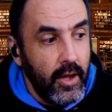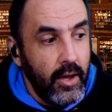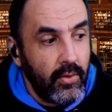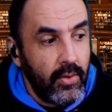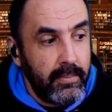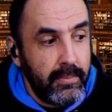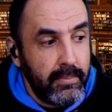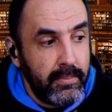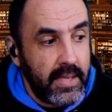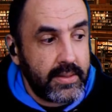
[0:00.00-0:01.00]
we
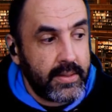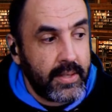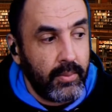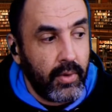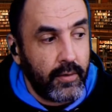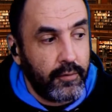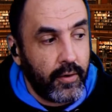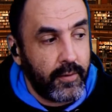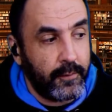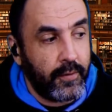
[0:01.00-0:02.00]
meet someone for
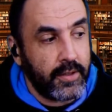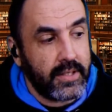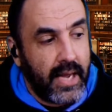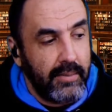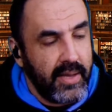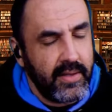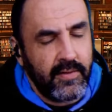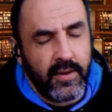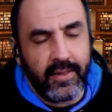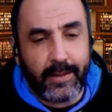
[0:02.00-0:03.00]
the first time, and
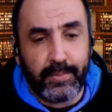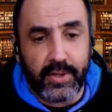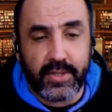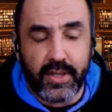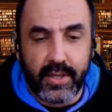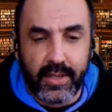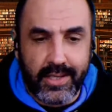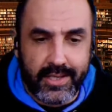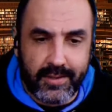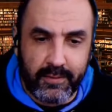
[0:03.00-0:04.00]
even that person,
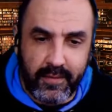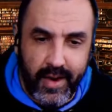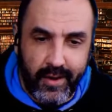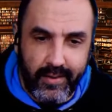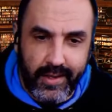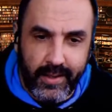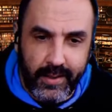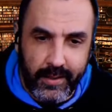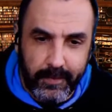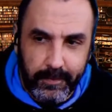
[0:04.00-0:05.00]
it's
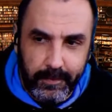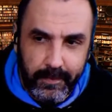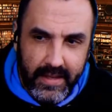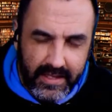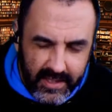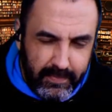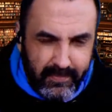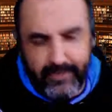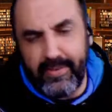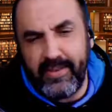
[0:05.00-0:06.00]
very,
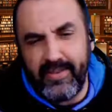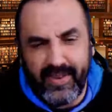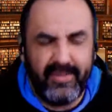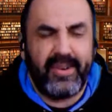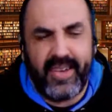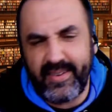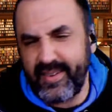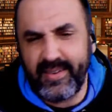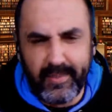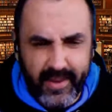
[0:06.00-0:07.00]
even okay,
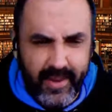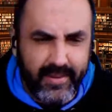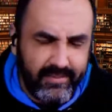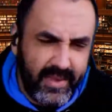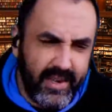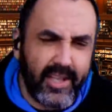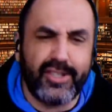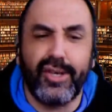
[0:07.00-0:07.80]
not so